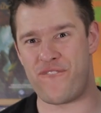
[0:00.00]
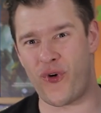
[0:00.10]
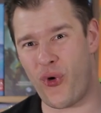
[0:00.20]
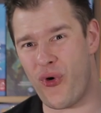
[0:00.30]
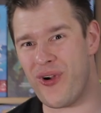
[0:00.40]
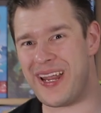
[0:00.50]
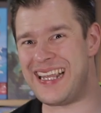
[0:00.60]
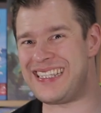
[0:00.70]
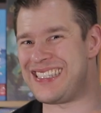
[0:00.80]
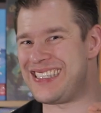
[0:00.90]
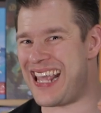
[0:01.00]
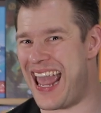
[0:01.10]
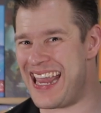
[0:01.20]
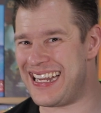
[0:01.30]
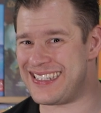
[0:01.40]
4, it's
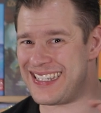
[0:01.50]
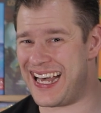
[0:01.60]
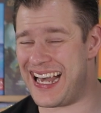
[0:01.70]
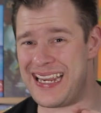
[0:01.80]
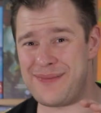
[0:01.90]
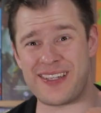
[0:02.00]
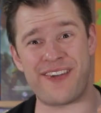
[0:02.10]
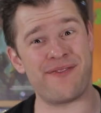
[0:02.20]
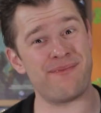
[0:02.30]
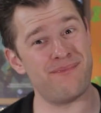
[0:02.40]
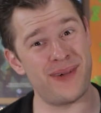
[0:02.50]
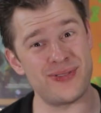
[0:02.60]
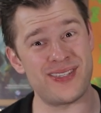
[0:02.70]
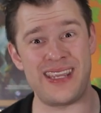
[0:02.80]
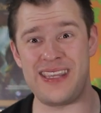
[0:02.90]
10 at times,
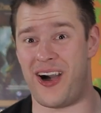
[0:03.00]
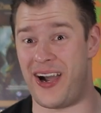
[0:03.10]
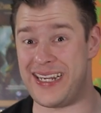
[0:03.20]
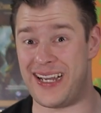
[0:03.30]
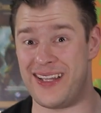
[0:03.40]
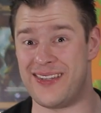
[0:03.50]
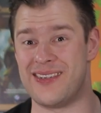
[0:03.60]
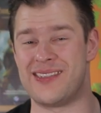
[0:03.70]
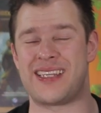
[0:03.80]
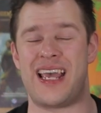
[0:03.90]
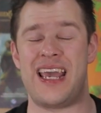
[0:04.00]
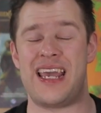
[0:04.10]
mostly 9 at others.